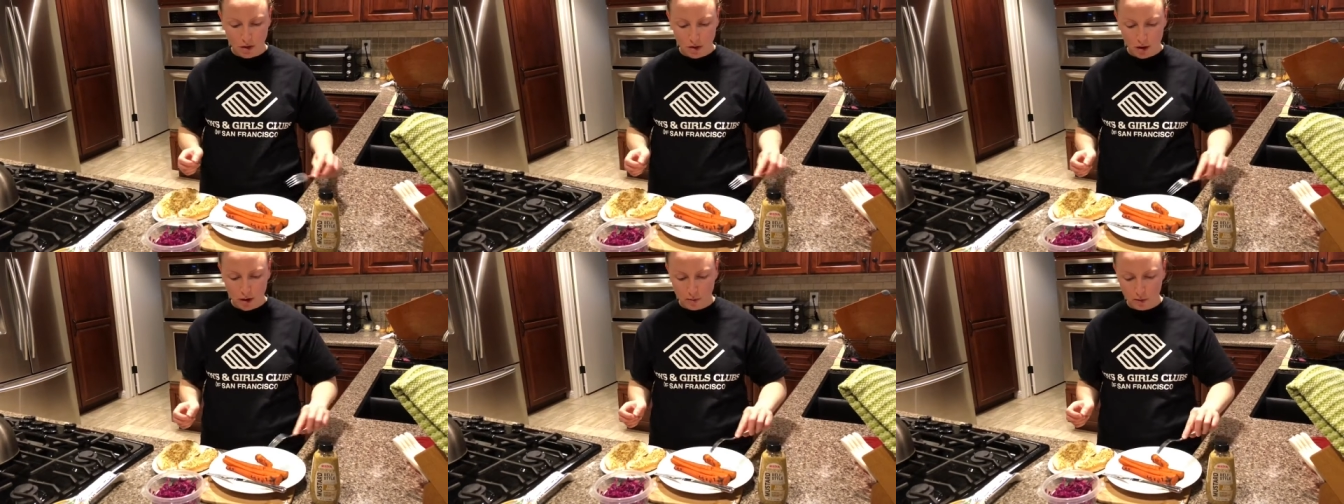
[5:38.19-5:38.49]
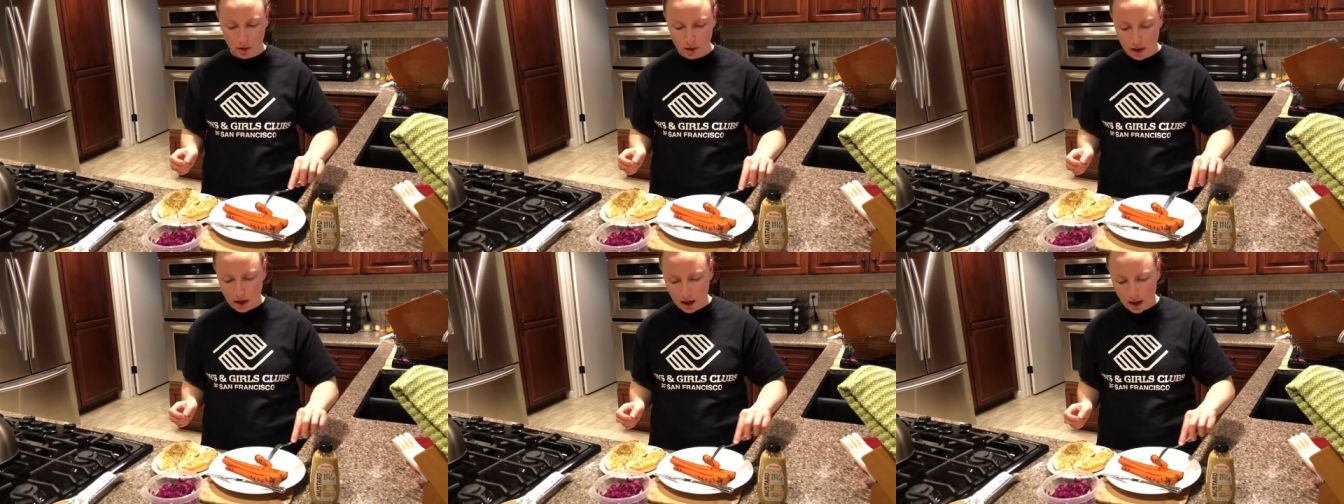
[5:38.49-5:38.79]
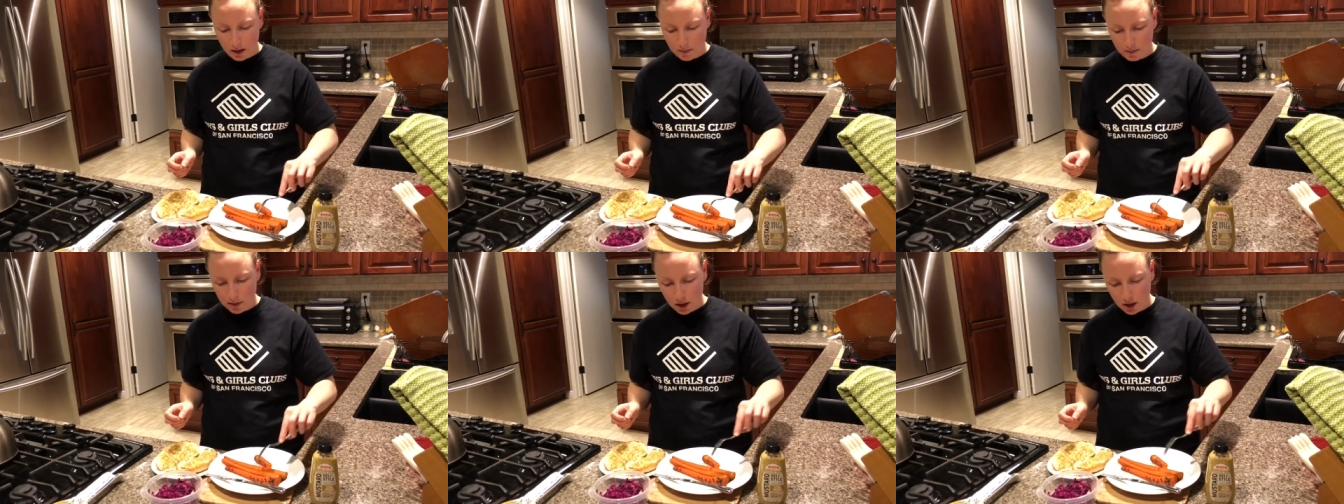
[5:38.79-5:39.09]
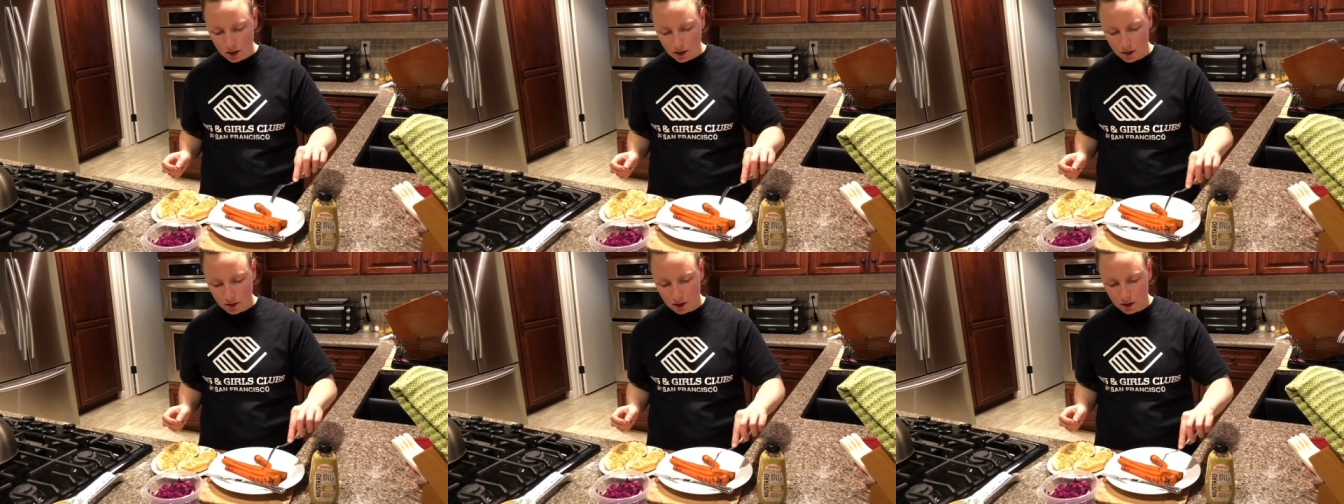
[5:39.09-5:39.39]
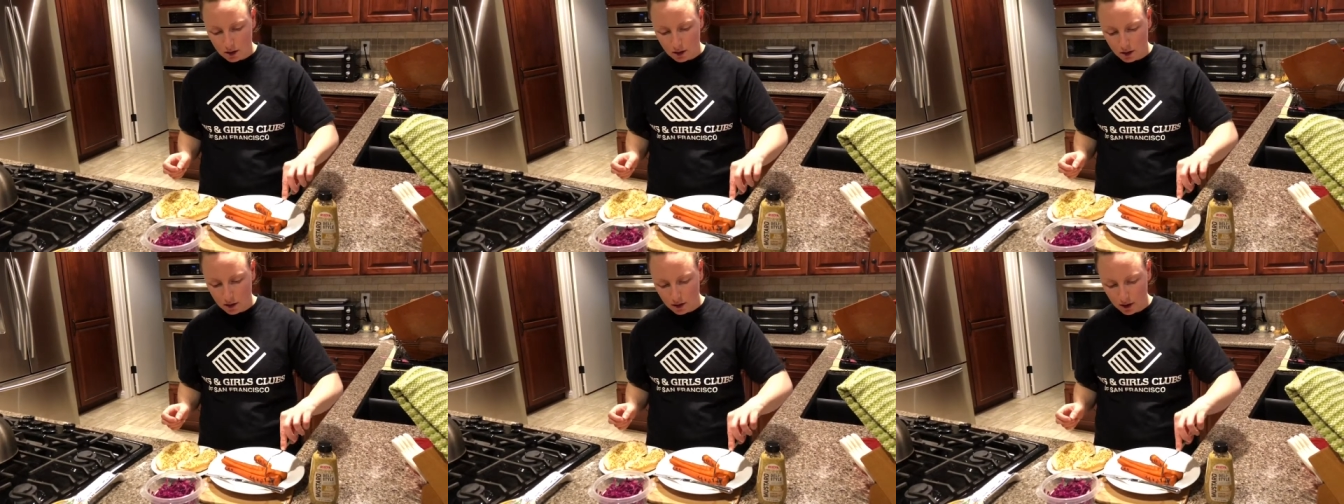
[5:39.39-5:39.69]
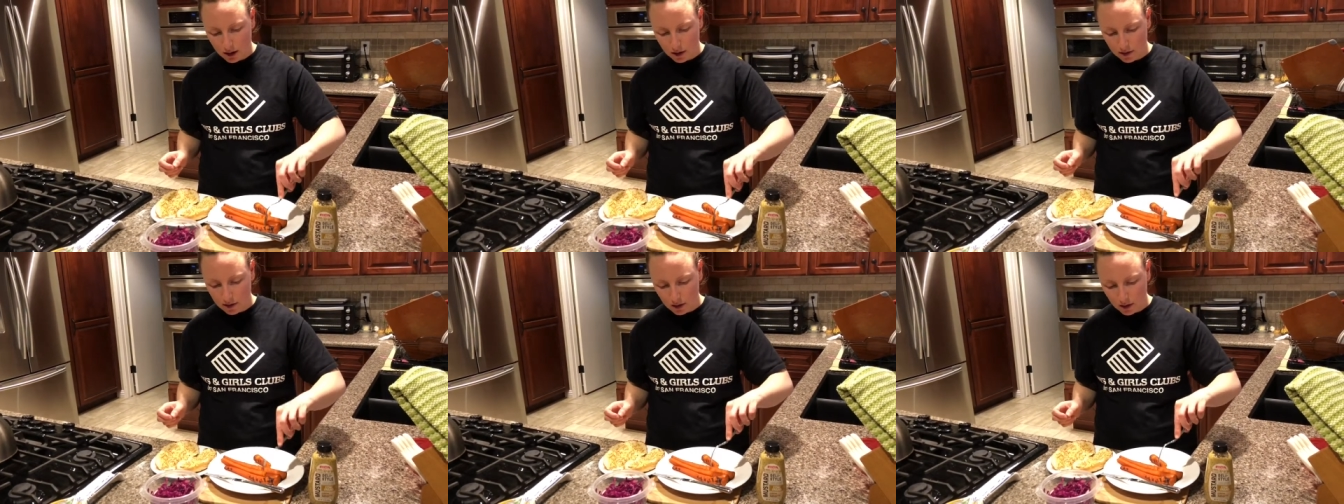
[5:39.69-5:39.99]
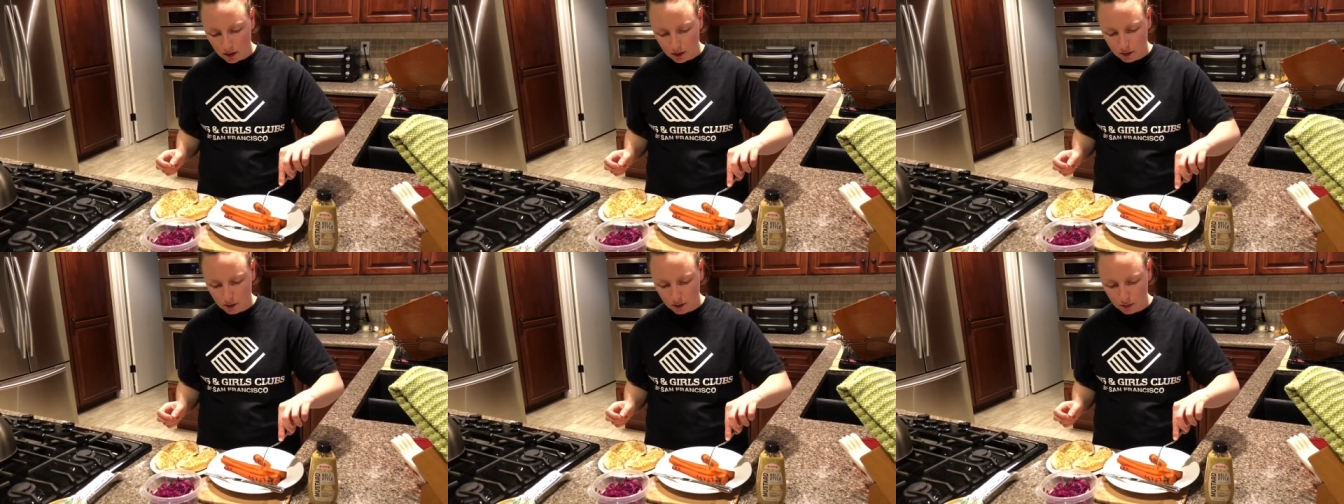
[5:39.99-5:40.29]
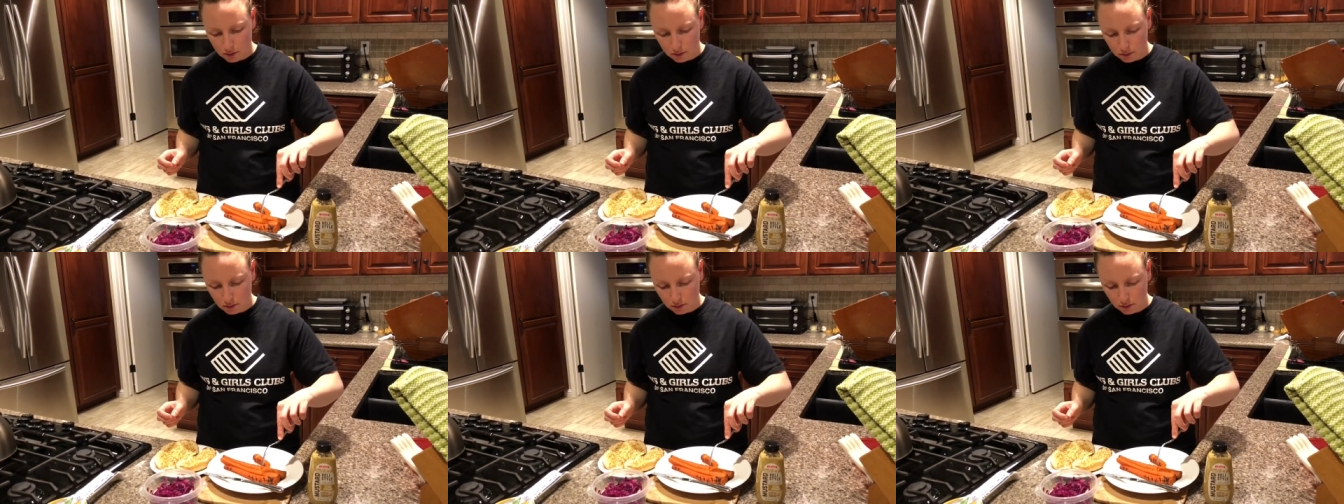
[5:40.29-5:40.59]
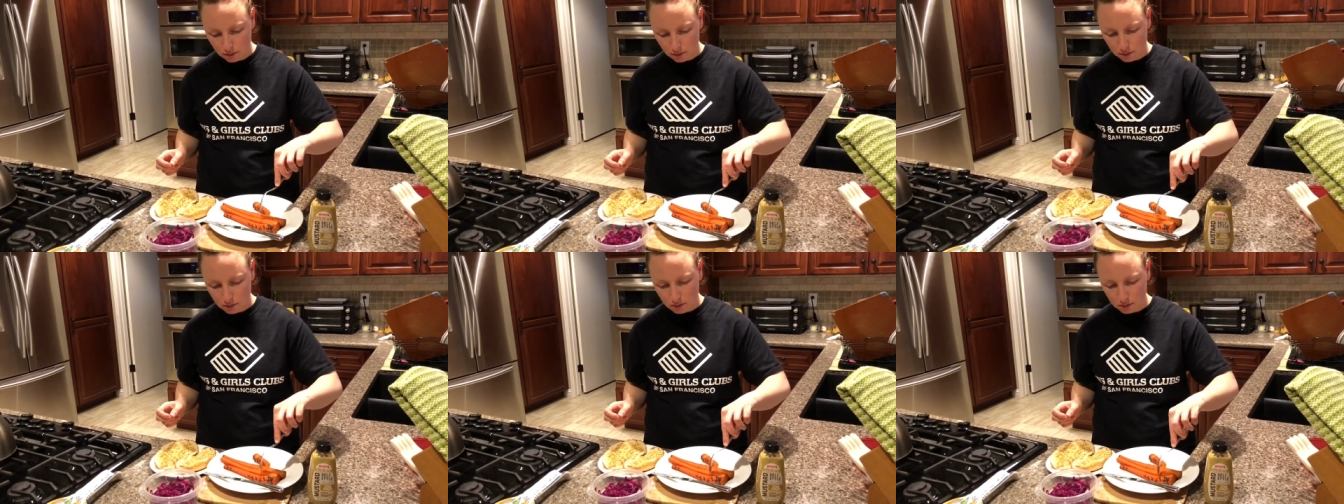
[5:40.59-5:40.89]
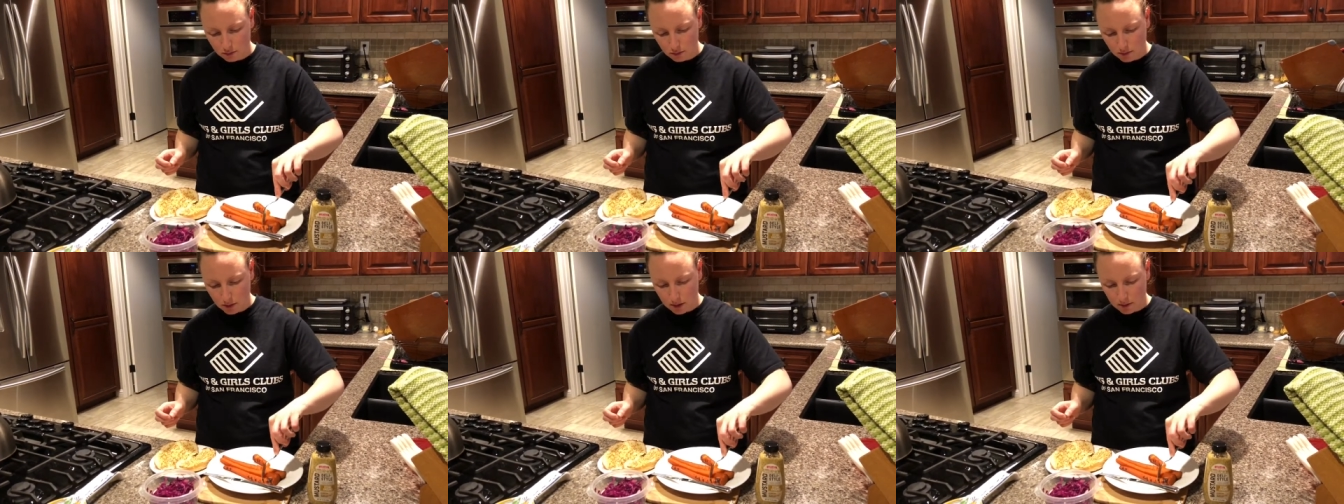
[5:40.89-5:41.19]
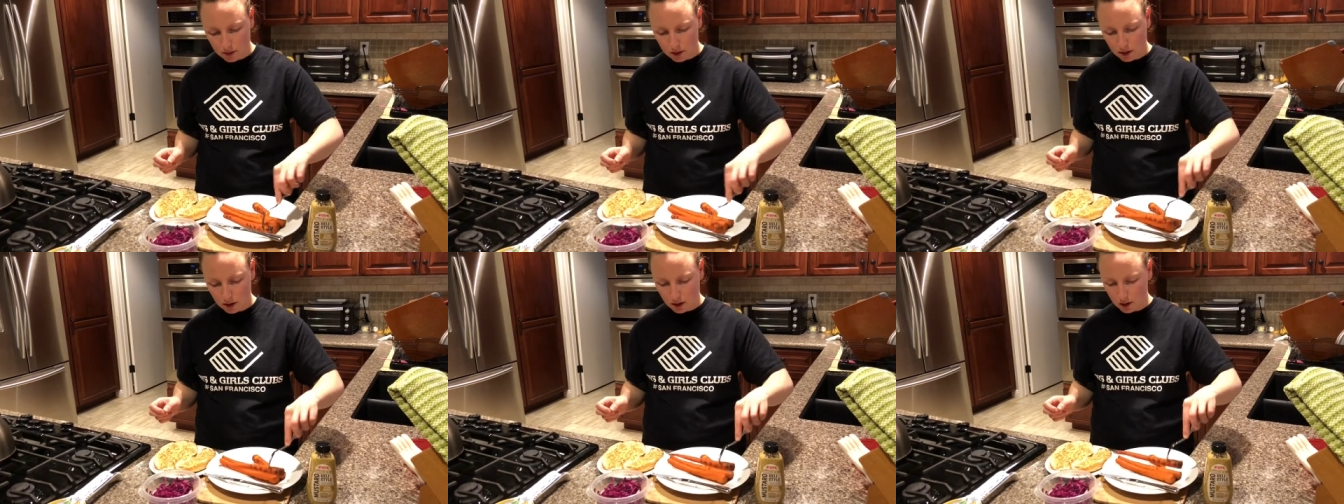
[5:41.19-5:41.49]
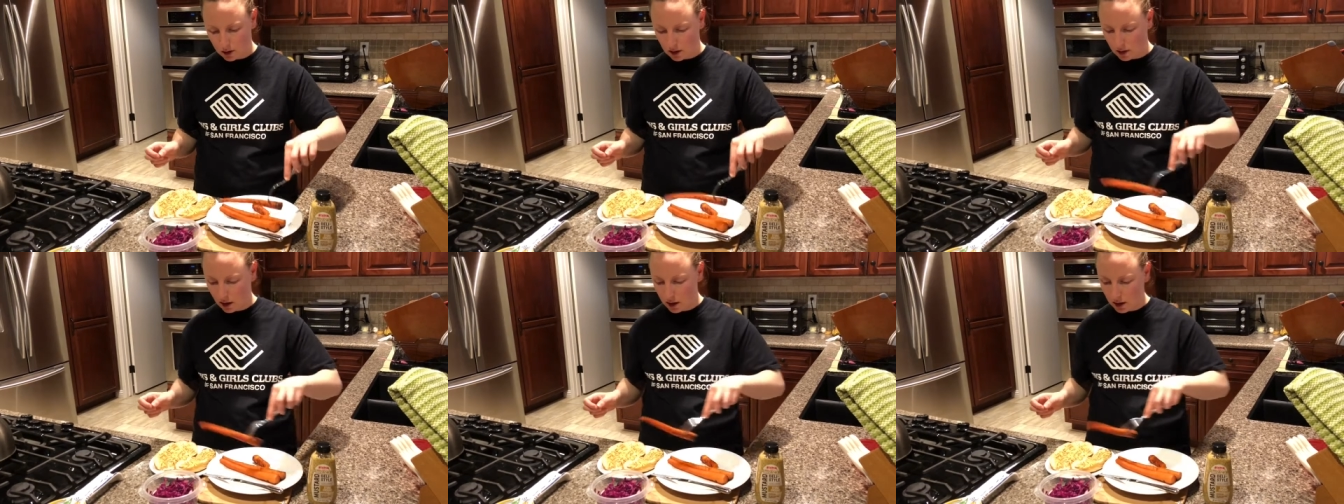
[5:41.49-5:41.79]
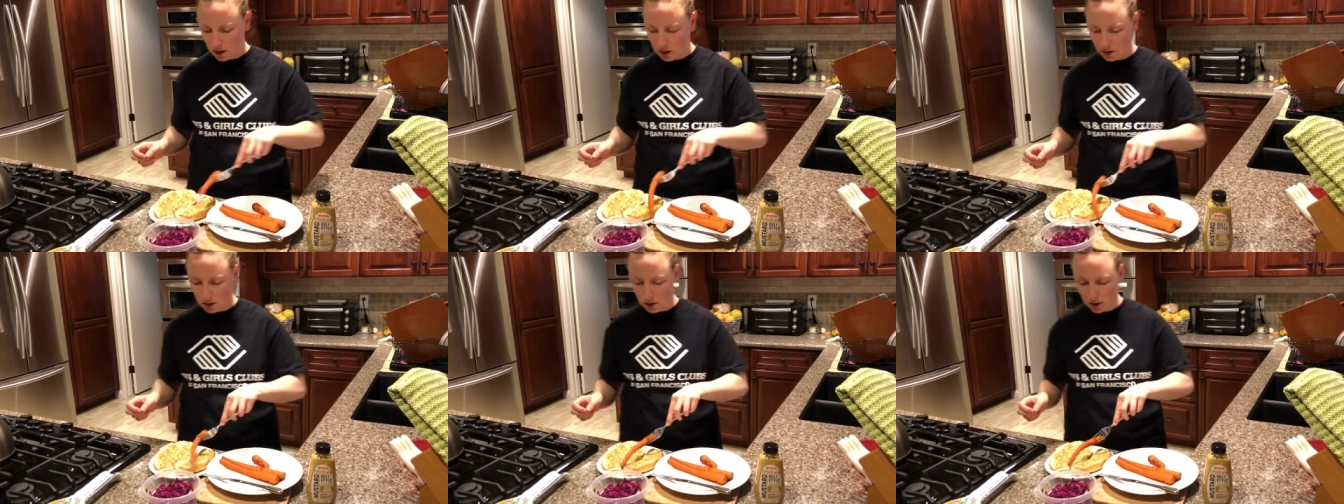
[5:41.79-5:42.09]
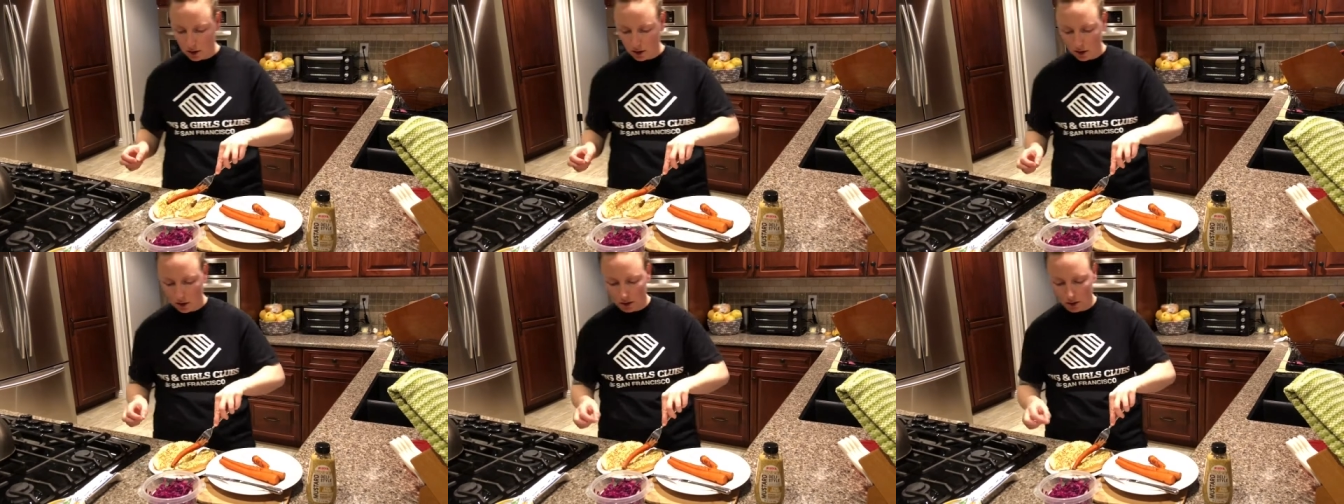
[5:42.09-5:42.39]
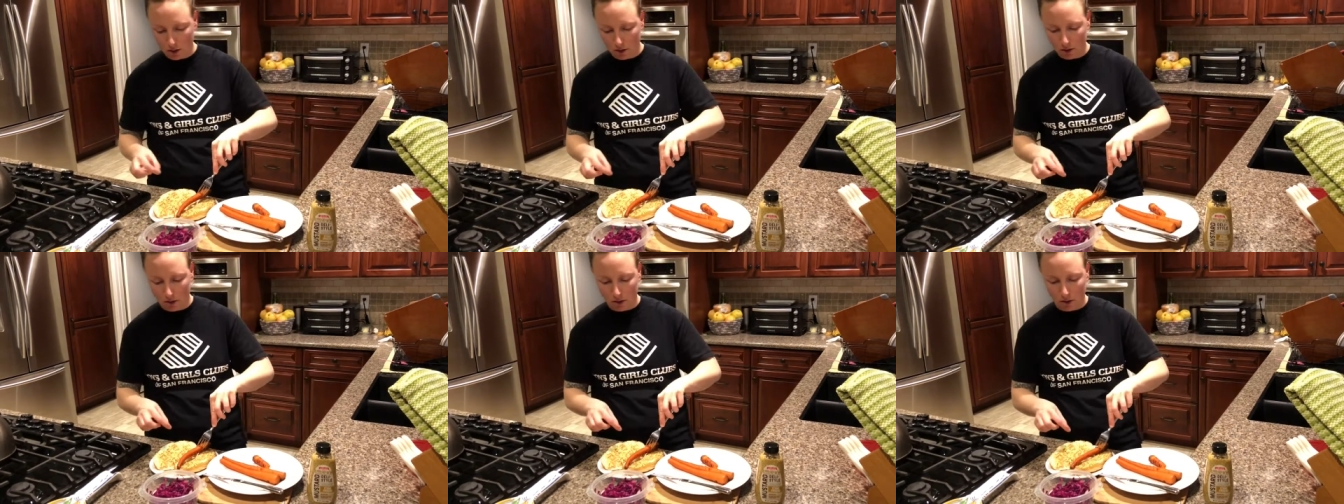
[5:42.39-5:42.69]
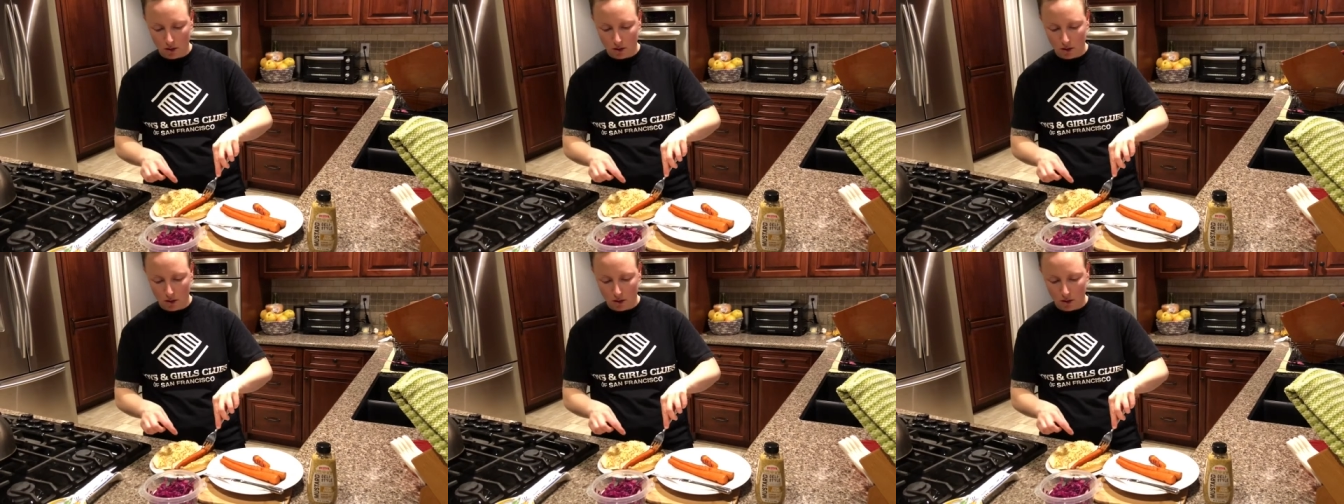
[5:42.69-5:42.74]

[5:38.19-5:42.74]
I'm gonna add my dog. I think maybe this size is good.